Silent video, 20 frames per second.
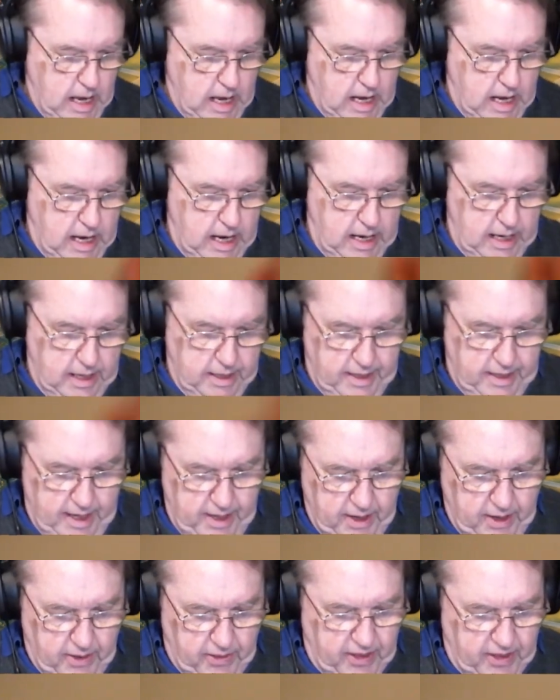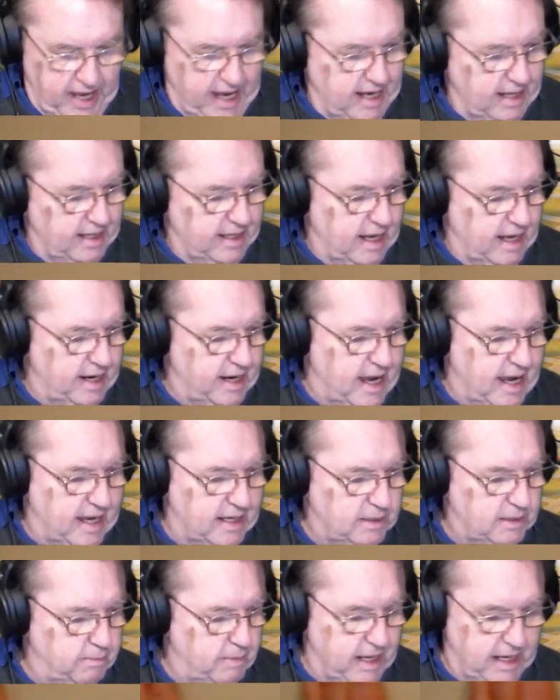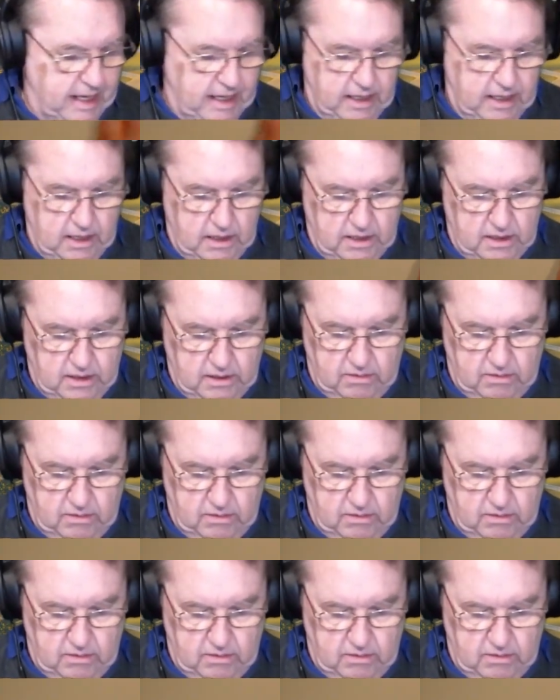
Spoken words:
Another thing that has been